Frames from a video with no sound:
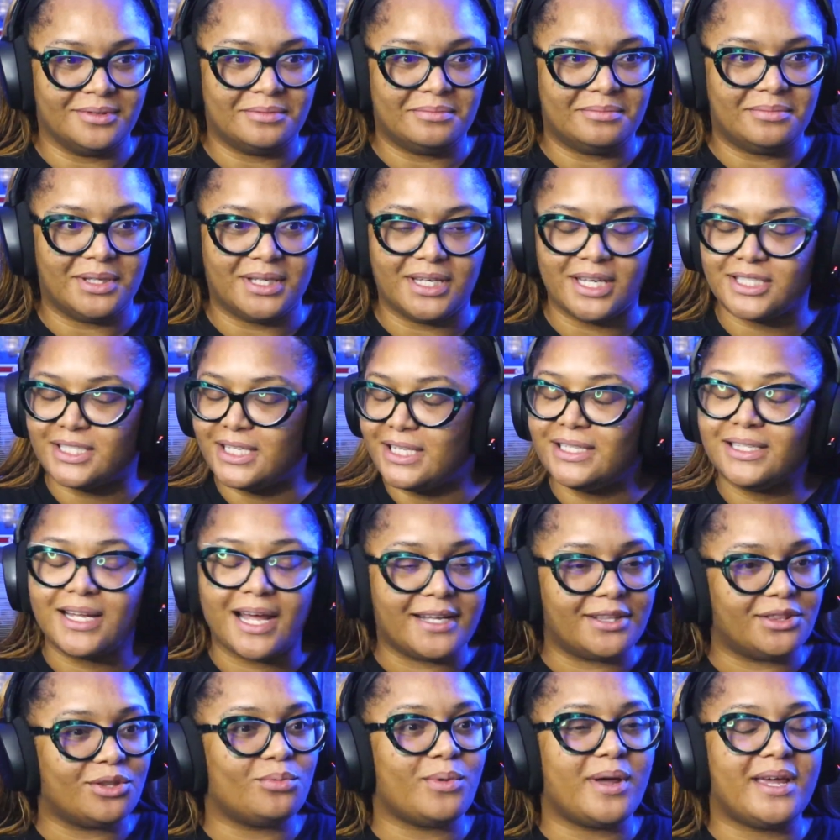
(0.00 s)
Because he
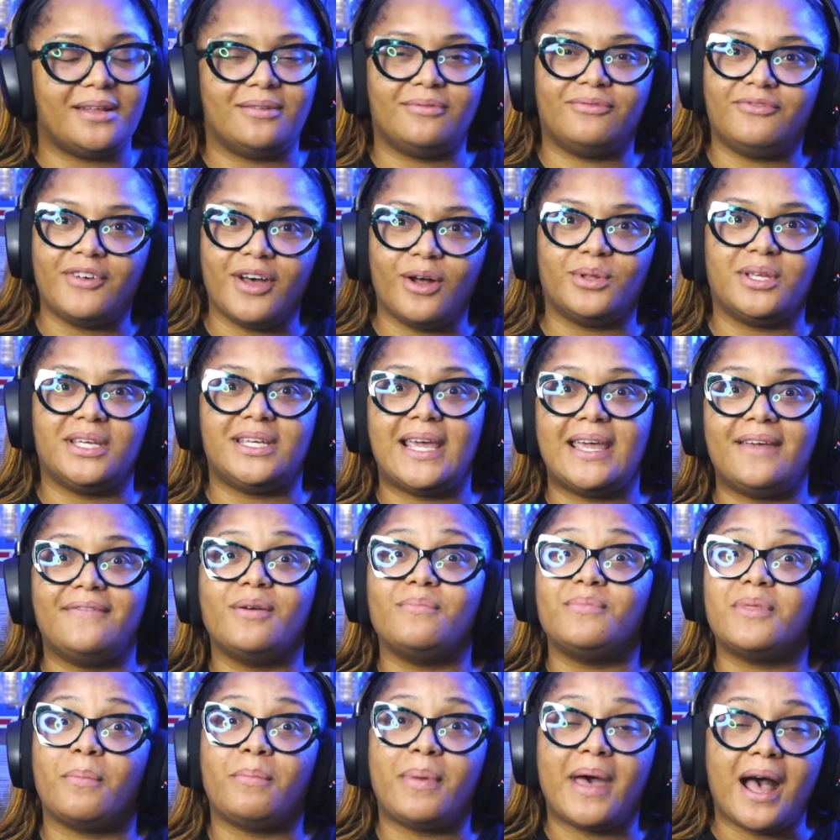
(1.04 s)
liked the way it felt. It gave
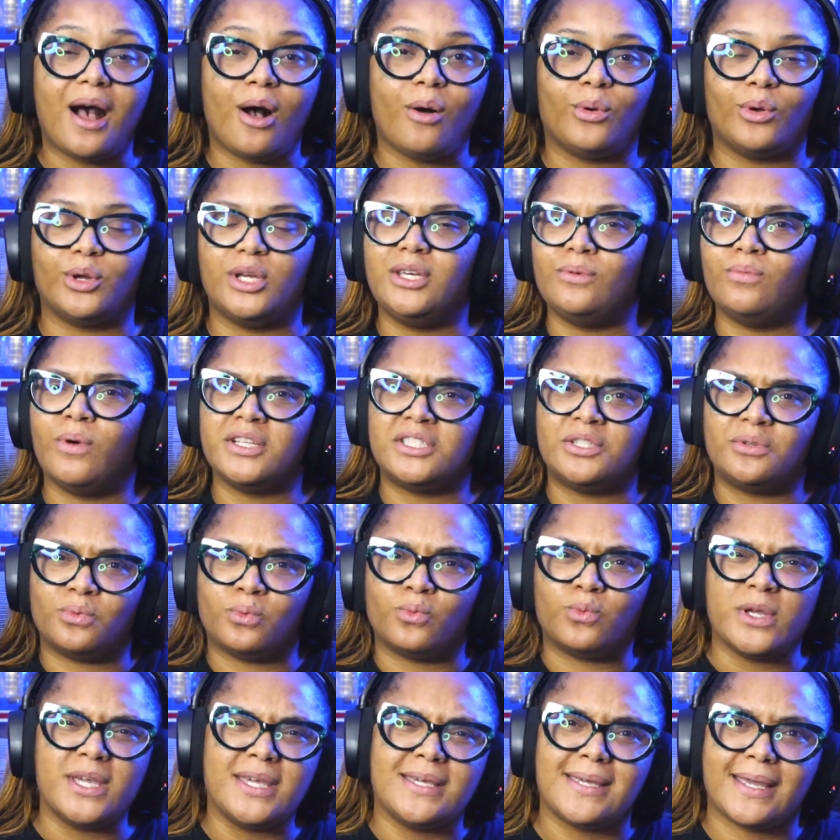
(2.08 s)
him the power. He wasn't
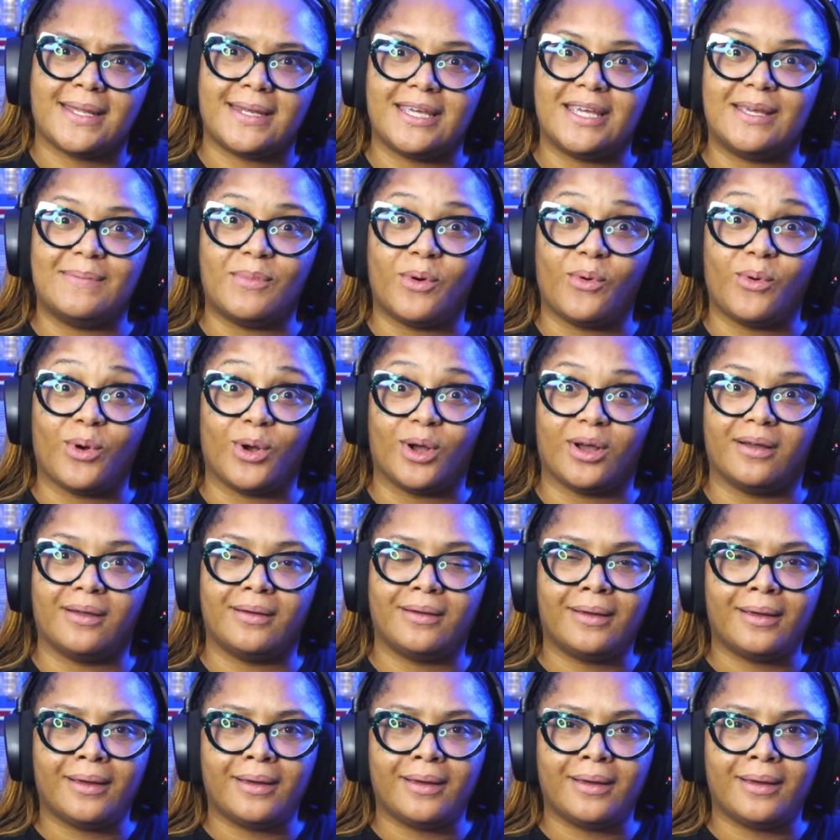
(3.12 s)
weak anymore.